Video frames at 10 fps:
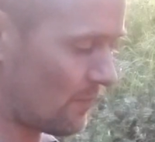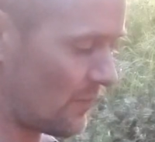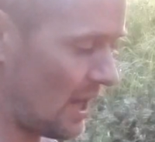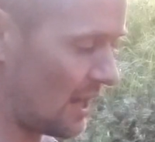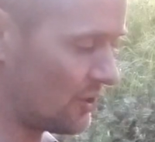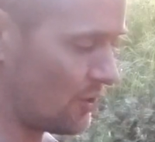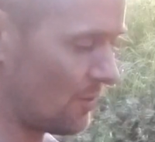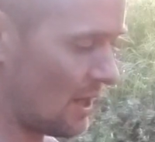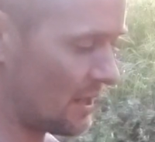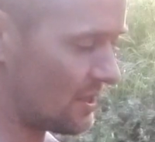as you
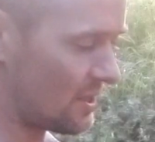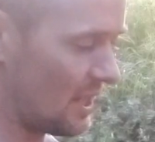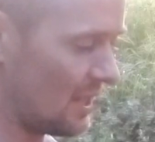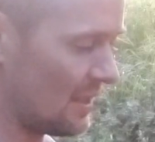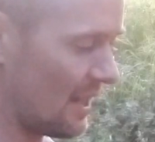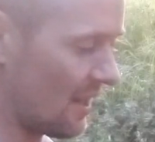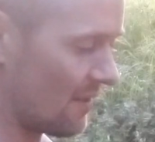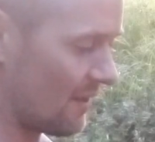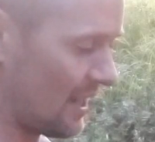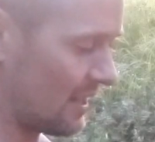guys seen there,
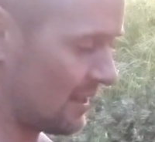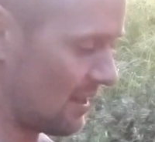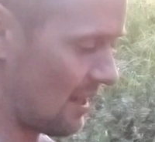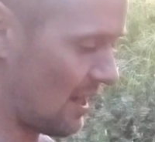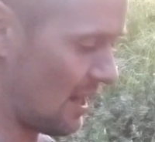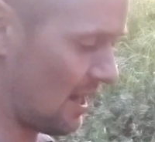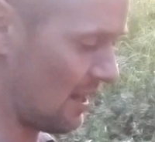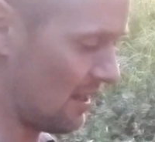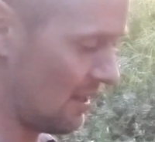that